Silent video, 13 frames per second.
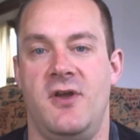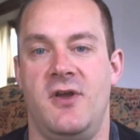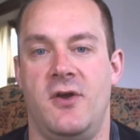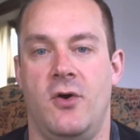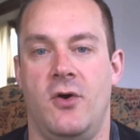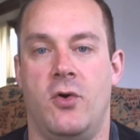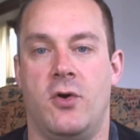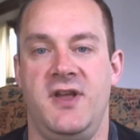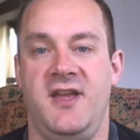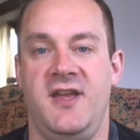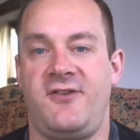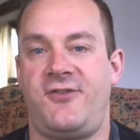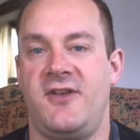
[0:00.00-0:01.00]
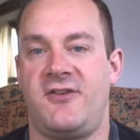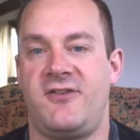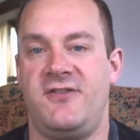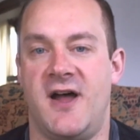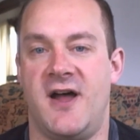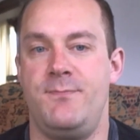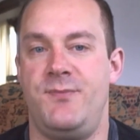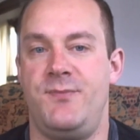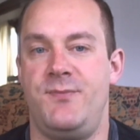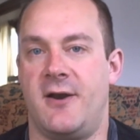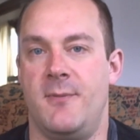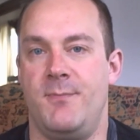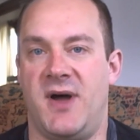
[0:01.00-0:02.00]
or is this done
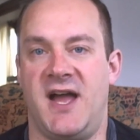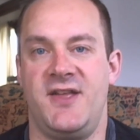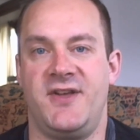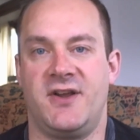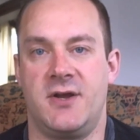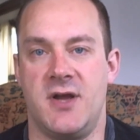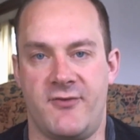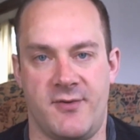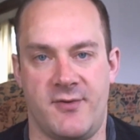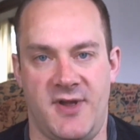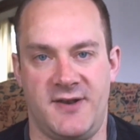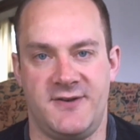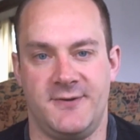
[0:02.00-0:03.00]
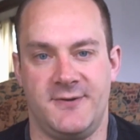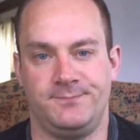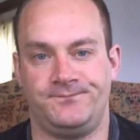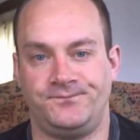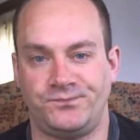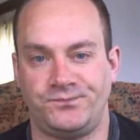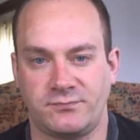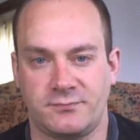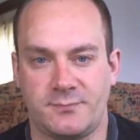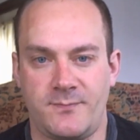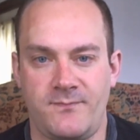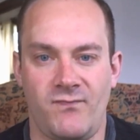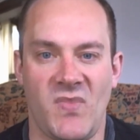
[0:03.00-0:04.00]
better by the government?
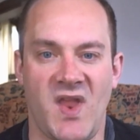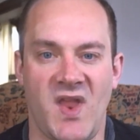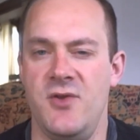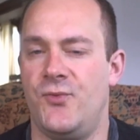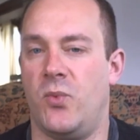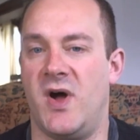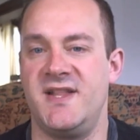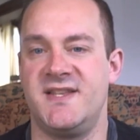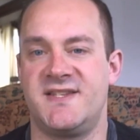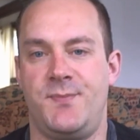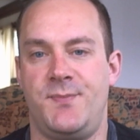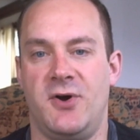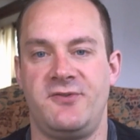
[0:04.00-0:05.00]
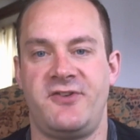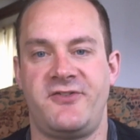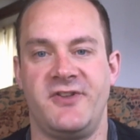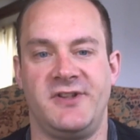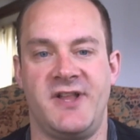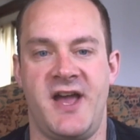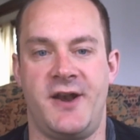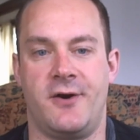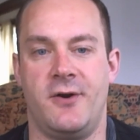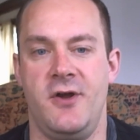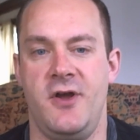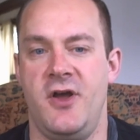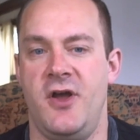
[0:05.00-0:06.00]
If one supposes the latter,
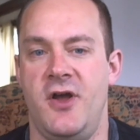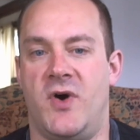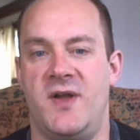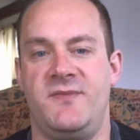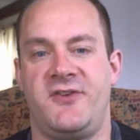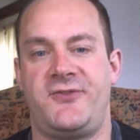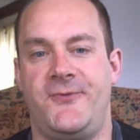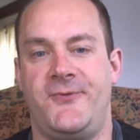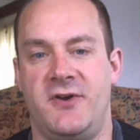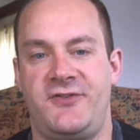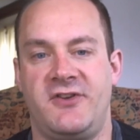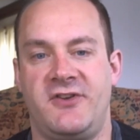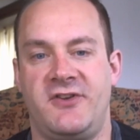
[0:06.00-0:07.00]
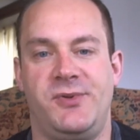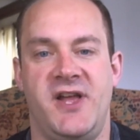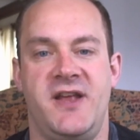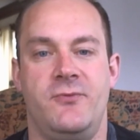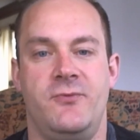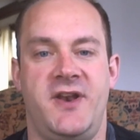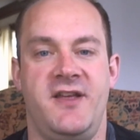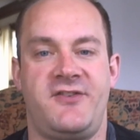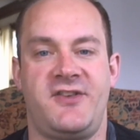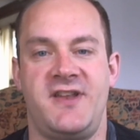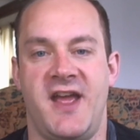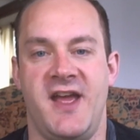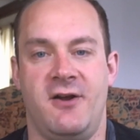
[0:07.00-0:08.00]
one must first explain what is
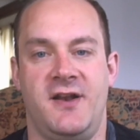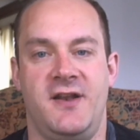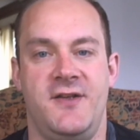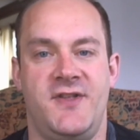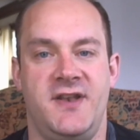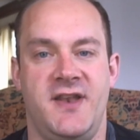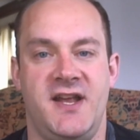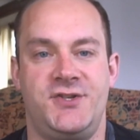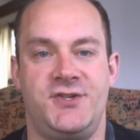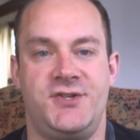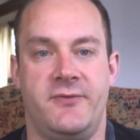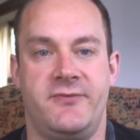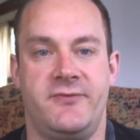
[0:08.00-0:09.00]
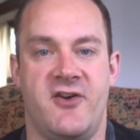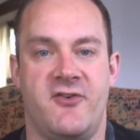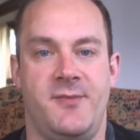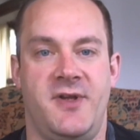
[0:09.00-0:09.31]
inherent in the nature of government,